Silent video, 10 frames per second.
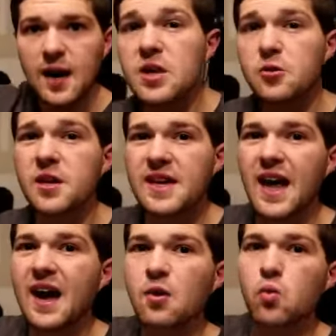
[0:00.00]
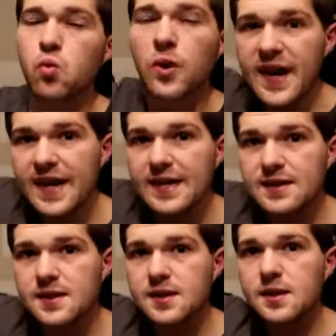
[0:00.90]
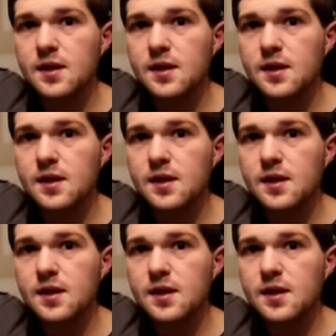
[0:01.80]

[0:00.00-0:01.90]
but you cannot raise